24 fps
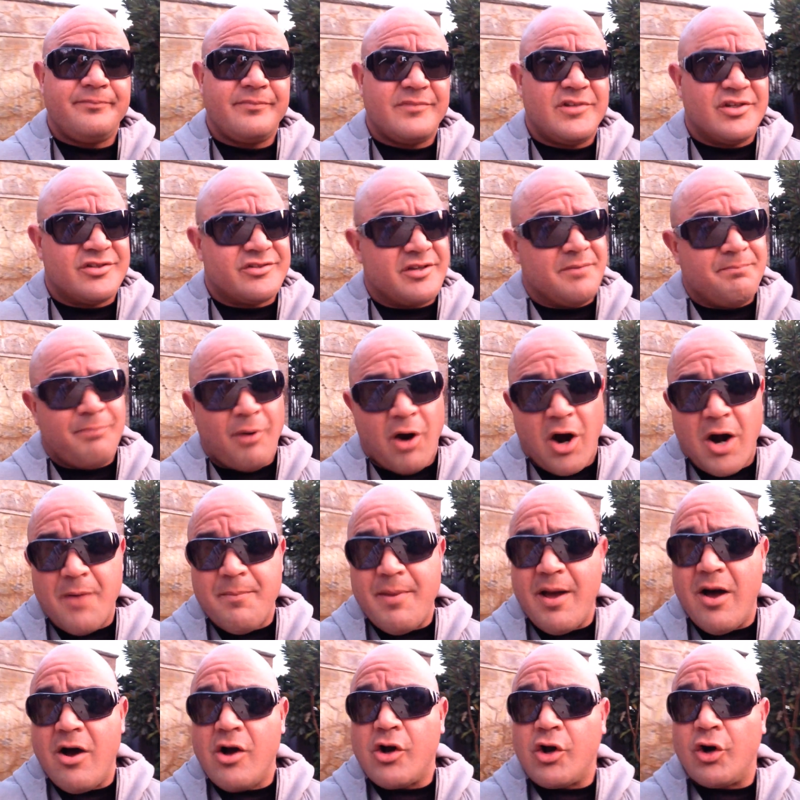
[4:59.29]
Just a
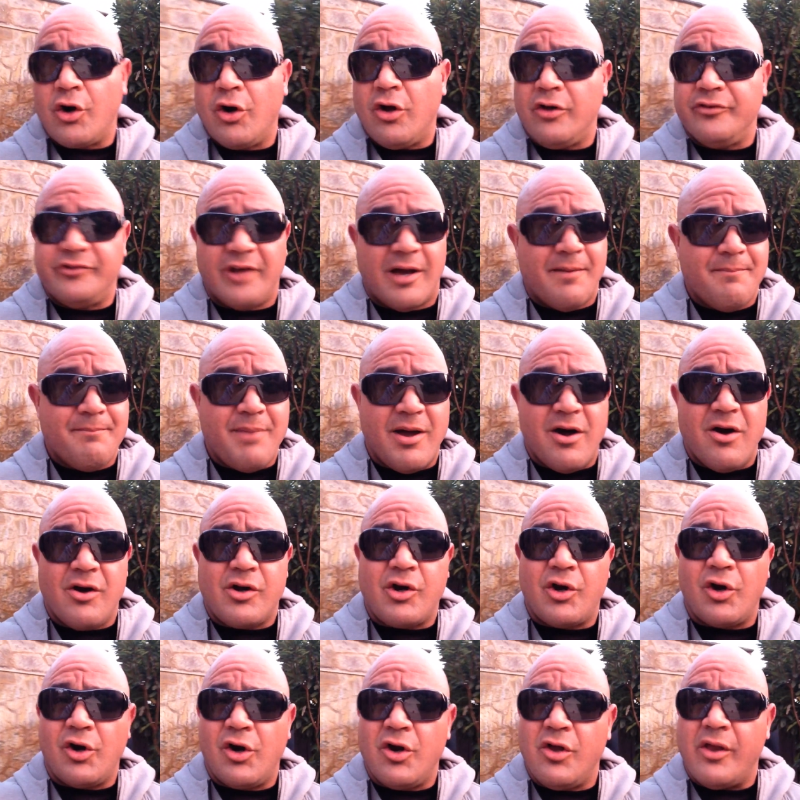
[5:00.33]
barbell curl, dumbbell
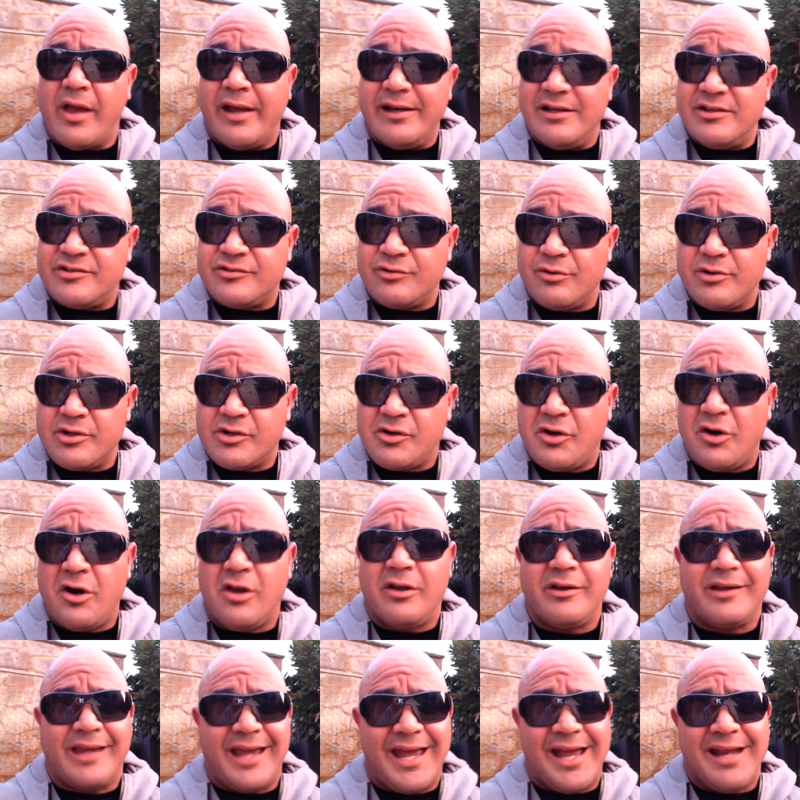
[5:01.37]
curl, any sort of
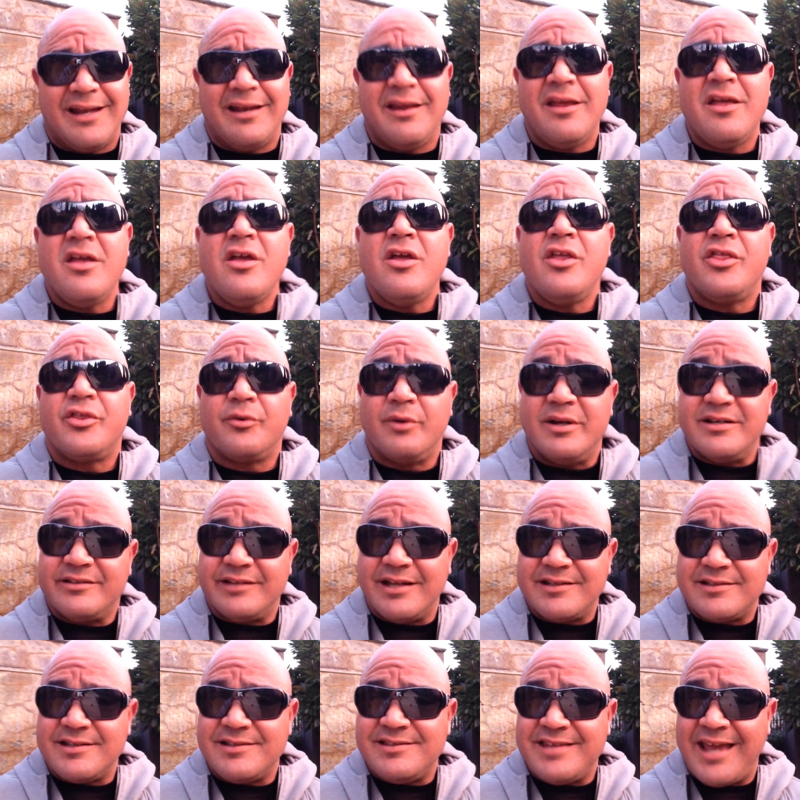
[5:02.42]
curl. Again, 3
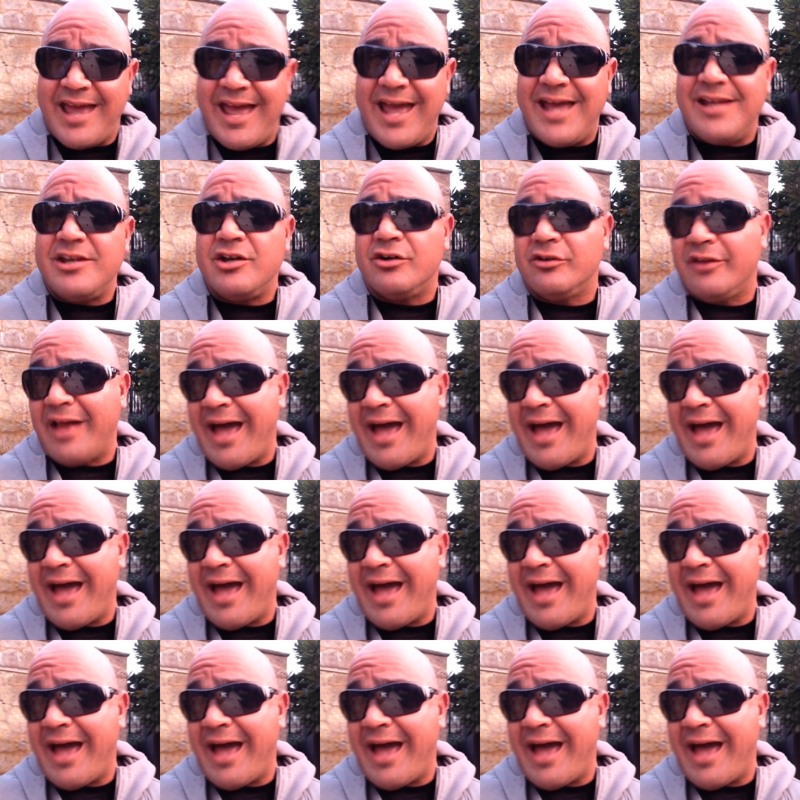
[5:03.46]
sets of 10, your